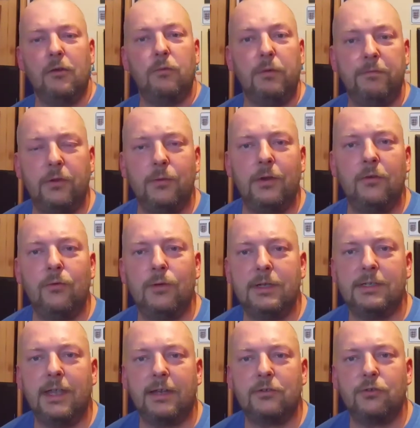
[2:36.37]
with doing all
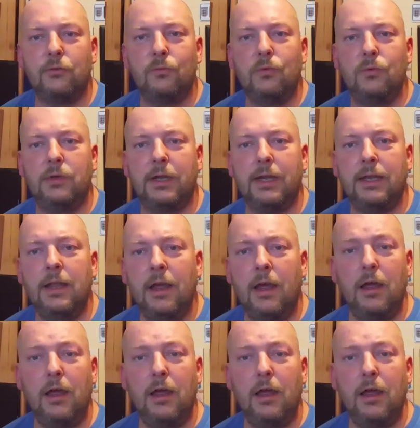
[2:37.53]
this extra walking.